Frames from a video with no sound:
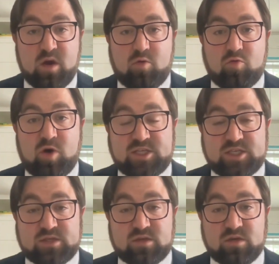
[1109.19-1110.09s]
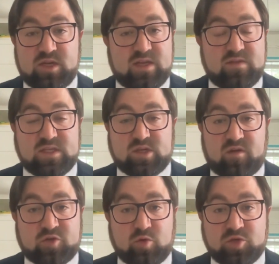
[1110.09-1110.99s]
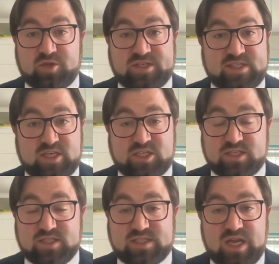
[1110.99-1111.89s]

registered in these offshore jurisdictions.